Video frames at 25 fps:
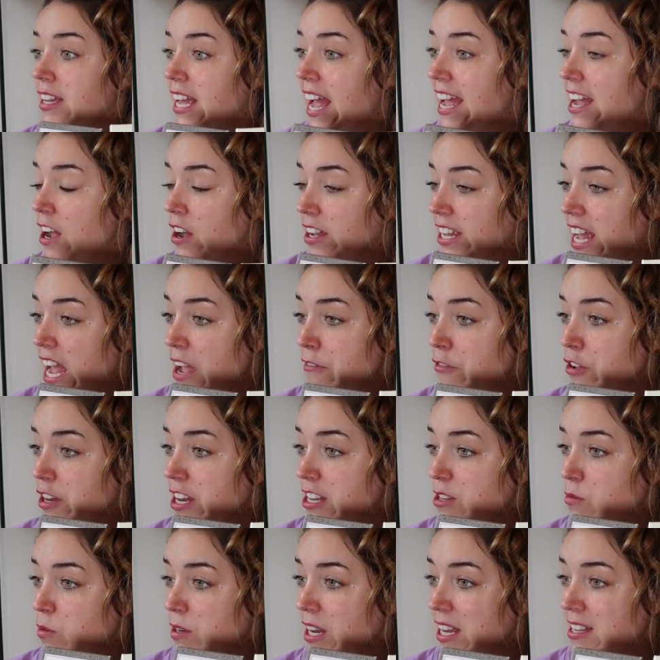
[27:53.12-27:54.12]
I gave you
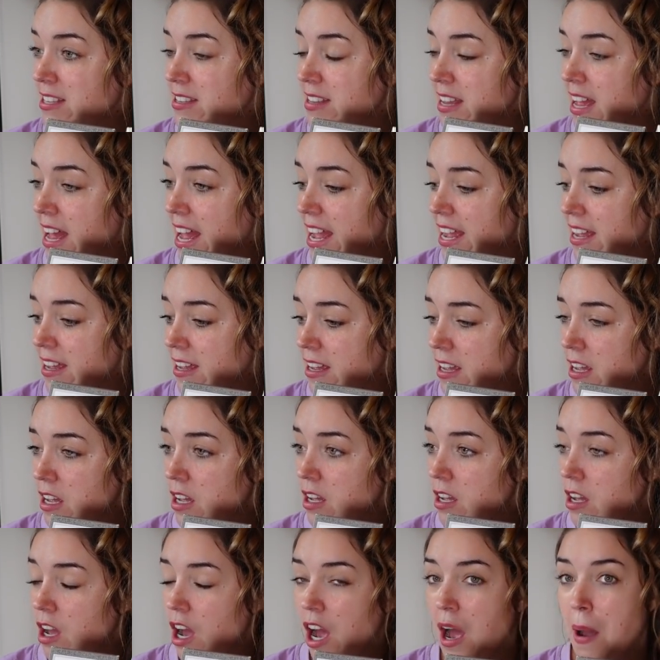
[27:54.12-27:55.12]
this one yesterday.
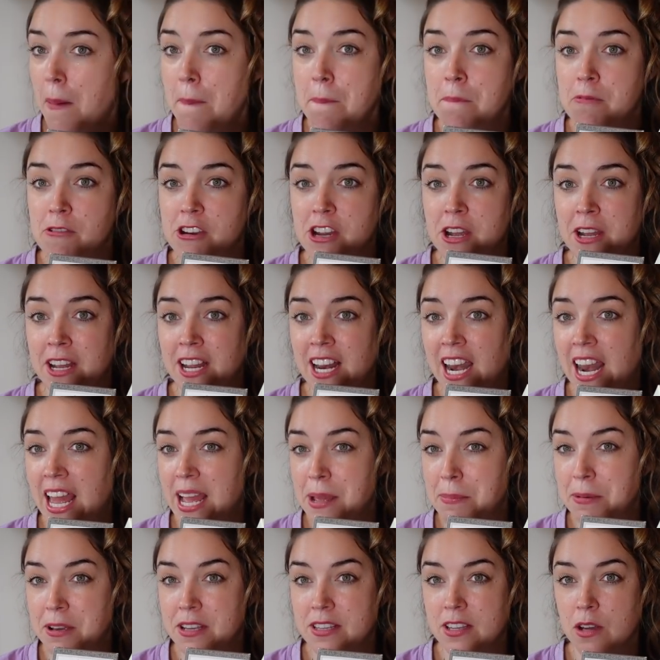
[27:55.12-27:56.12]
Umbrian
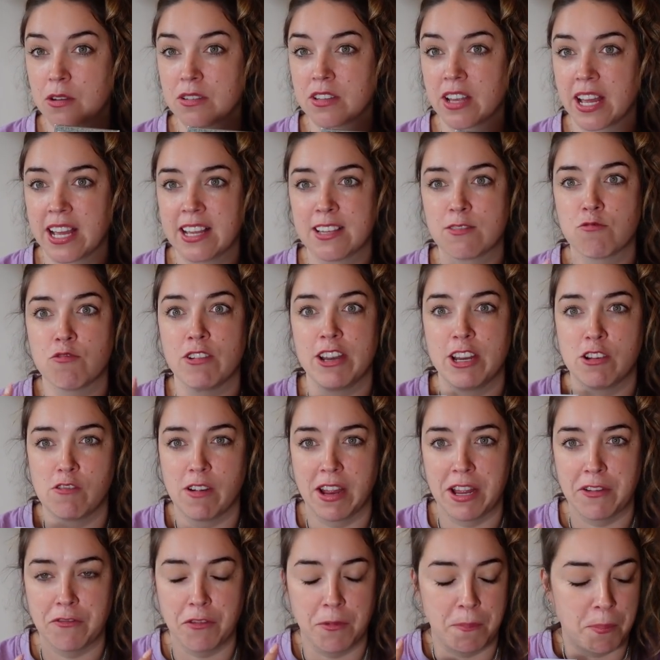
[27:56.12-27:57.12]
clay, because I was like, it's really
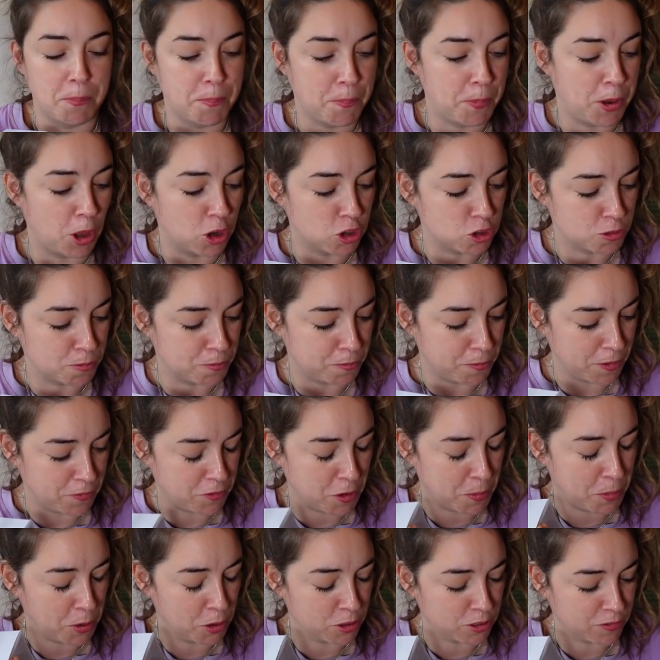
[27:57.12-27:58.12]
great for if
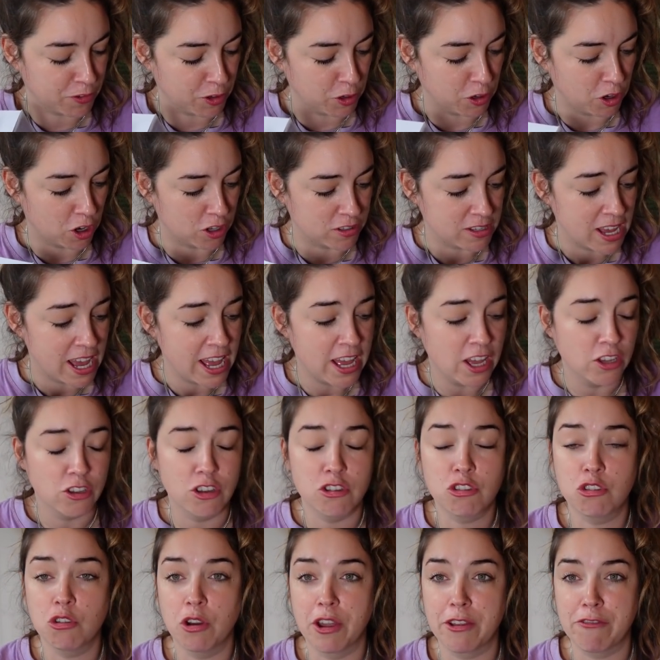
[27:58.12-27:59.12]
your pores feel clogged. The
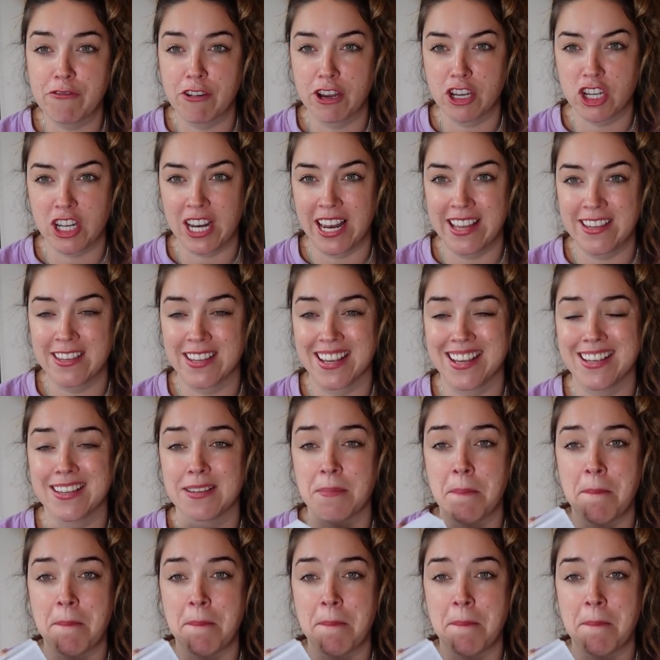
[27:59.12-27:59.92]
soy fresh cleanser is